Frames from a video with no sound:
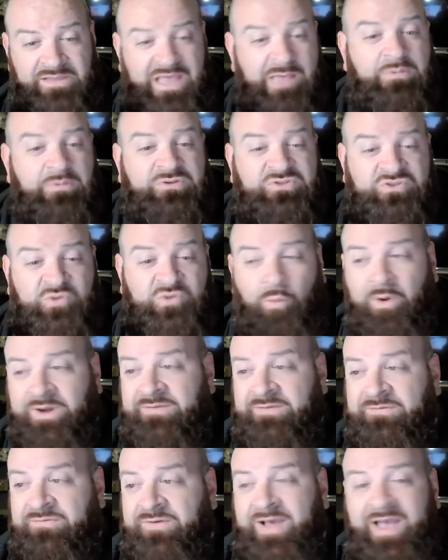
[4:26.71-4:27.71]
the game was
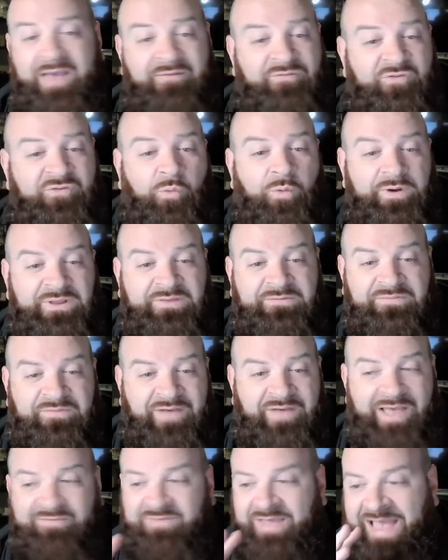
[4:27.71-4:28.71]

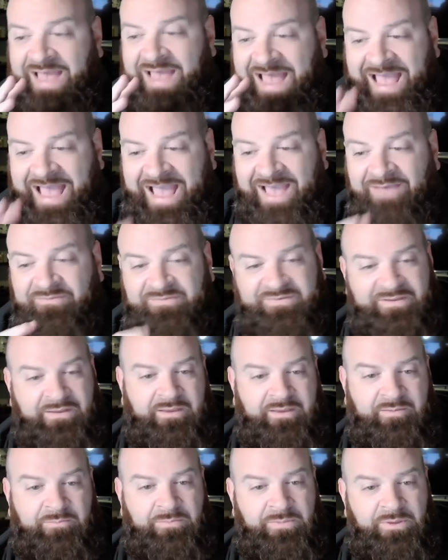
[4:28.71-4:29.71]
25-25 at
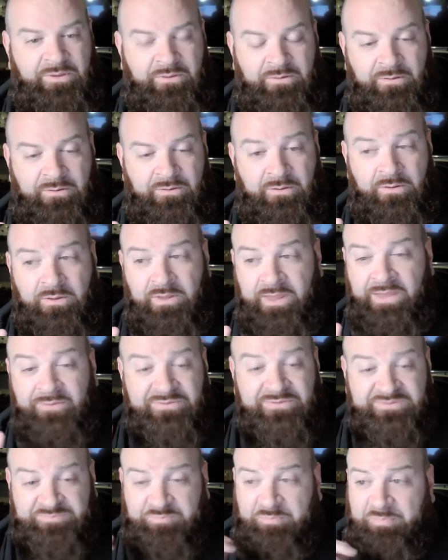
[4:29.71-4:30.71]
halftime.
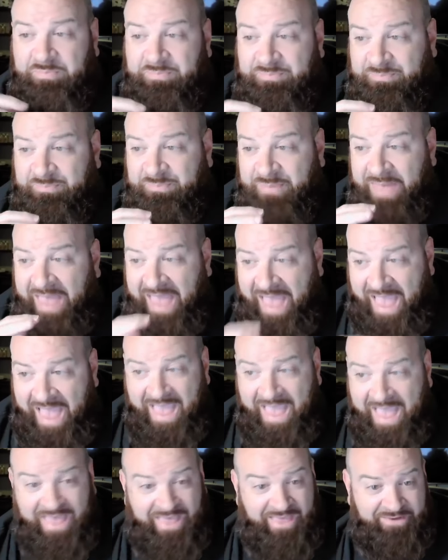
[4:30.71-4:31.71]
It was
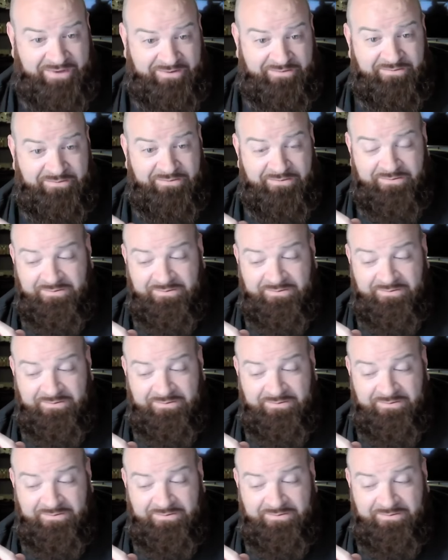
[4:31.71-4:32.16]
bad.